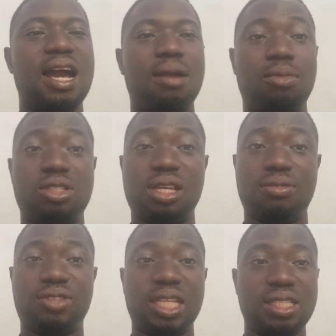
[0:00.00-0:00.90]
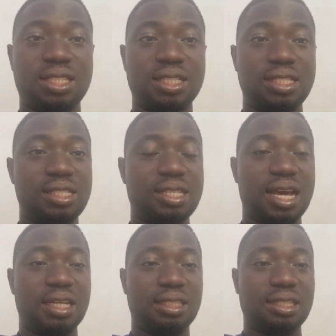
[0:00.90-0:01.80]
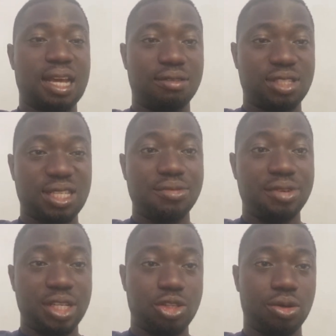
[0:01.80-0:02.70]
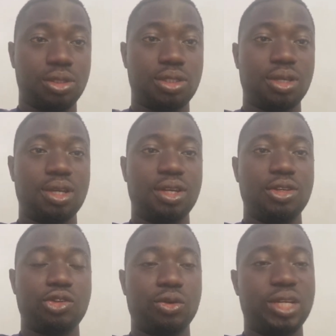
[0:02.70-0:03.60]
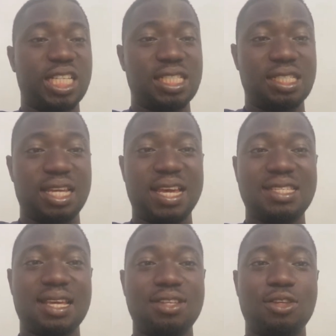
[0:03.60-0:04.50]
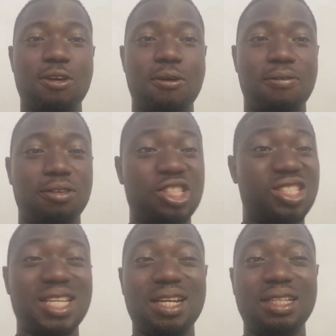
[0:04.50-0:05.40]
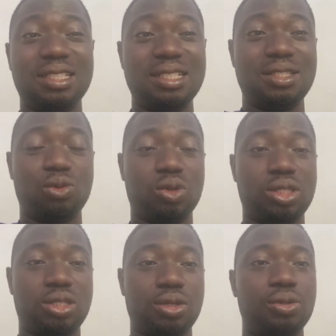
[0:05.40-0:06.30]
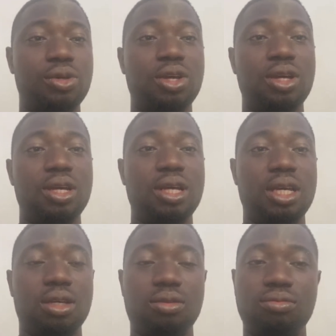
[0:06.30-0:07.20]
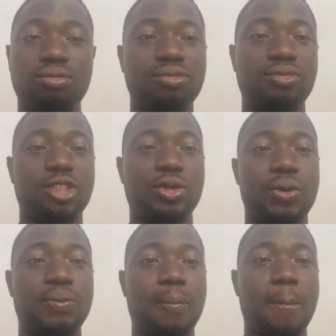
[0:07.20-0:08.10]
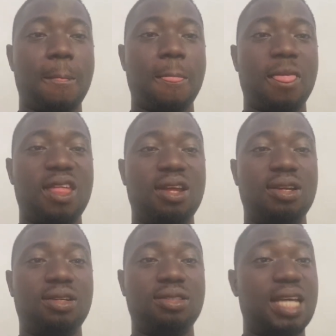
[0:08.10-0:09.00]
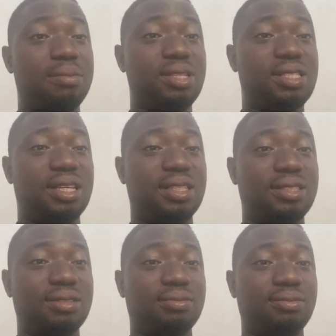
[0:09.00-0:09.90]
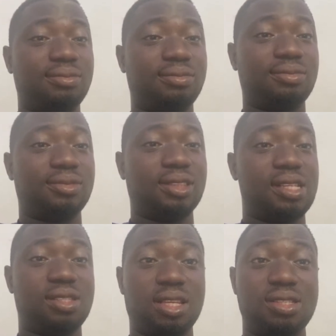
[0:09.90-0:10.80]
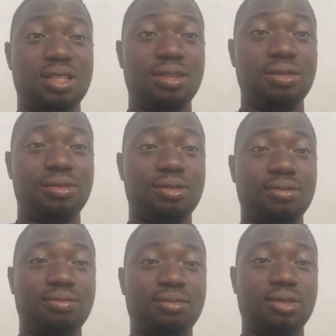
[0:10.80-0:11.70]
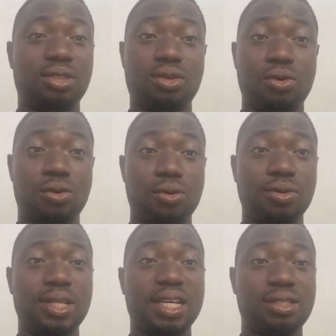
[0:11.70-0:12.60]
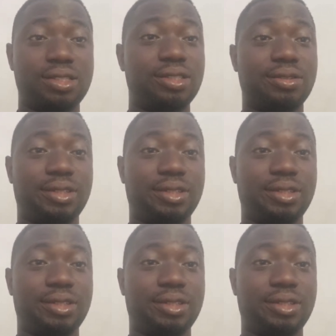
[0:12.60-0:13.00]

I must have tested it and have seen results. So that is the essence of sharing this with you. So that being said, stay safe. Corona is still